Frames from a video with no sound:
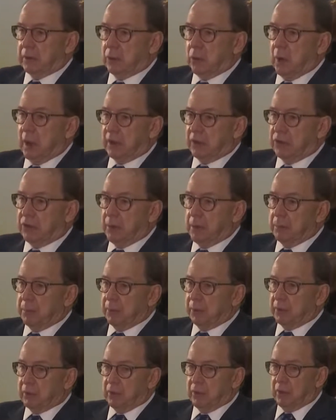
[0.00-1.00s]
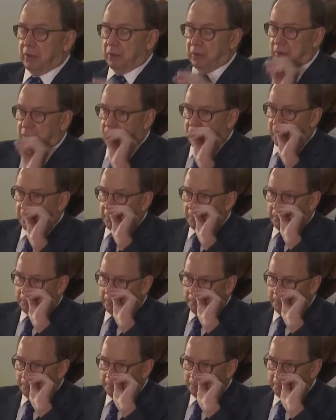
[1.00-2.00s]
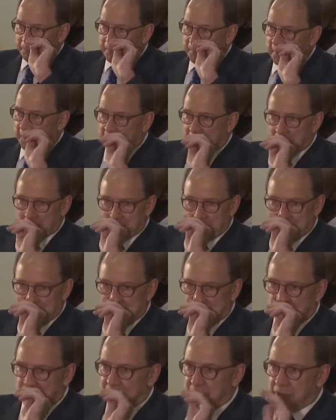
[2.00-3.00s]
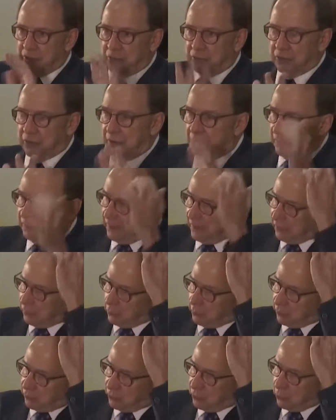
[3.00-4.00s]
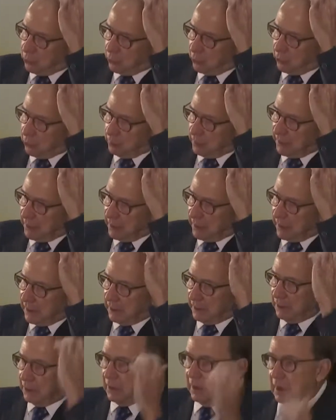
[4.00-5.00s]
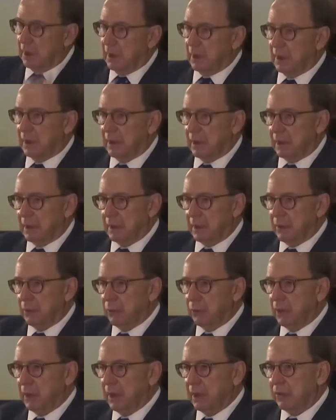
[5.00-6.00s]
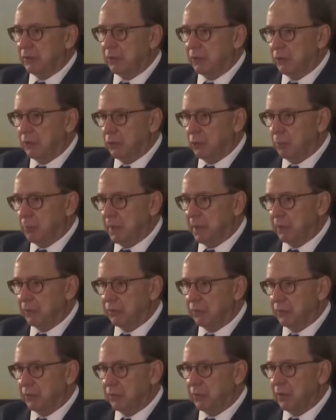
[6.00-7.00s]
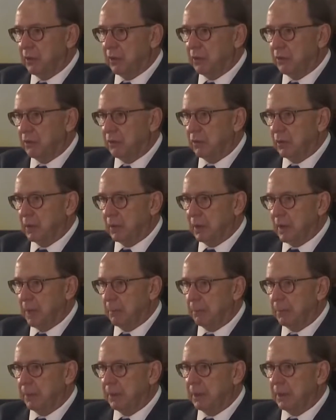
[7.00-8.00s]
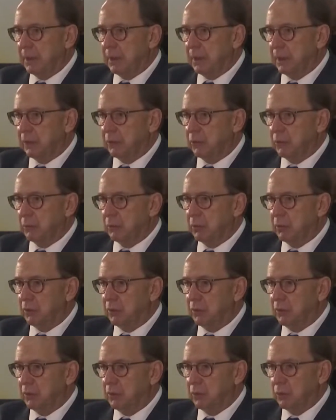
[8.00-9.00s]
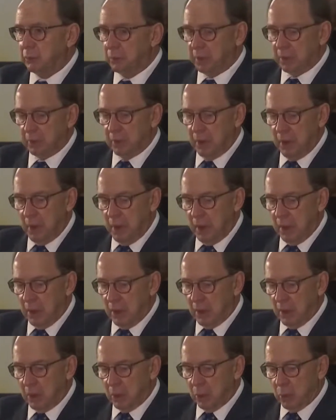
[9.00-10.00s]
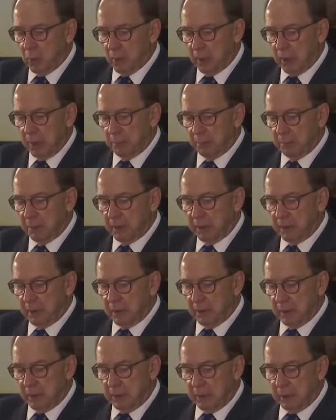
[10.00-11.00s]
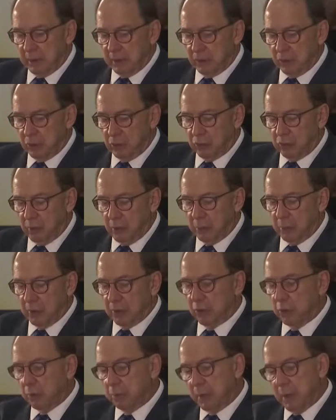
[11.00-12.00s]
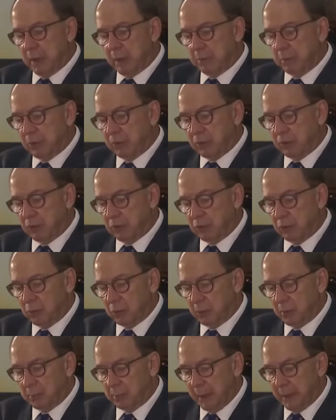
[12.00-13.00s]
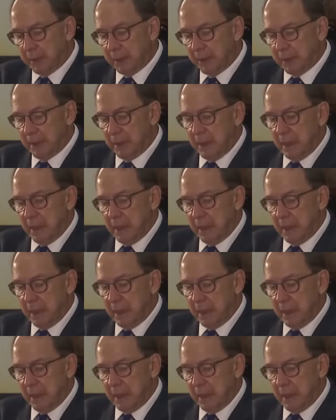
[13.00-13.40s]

quite separate from evidence that was sought to be led in relation to benefits that a company linked to Mr. Zuma or a company linked to someone who paid Mr. Zuma money